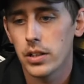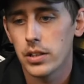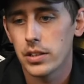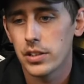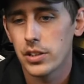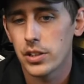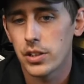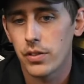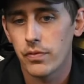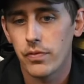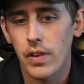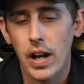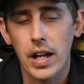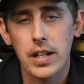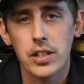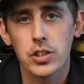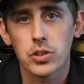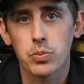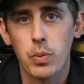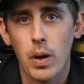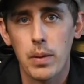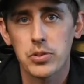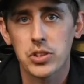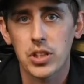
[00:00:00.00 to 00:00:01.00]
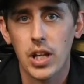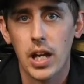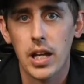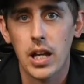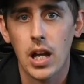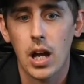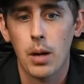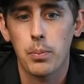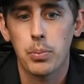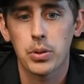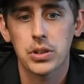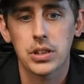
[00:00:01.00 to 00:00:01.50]
You can find his website.
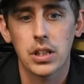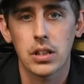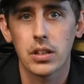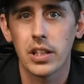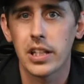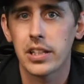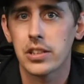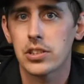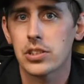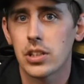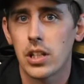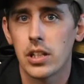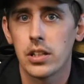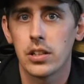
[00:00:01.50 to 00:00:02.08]
I'll put the links